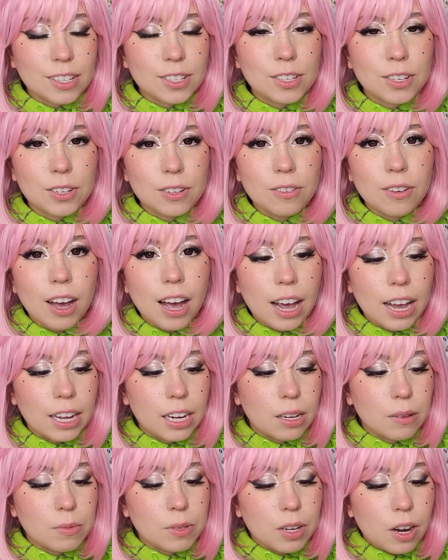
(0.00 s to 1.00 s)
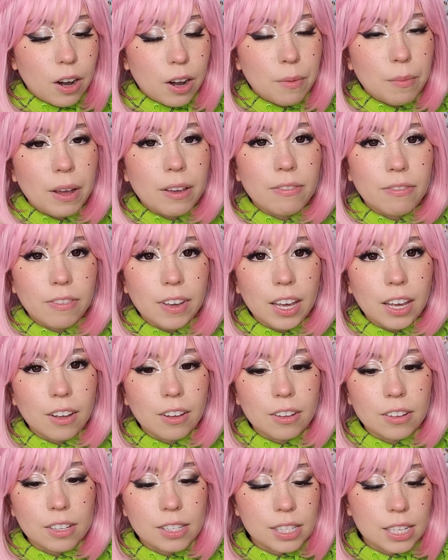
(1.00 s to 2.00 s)
two items are my
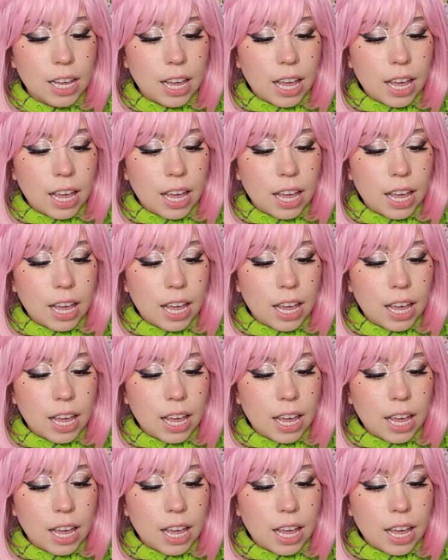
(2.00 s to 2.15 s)
fails,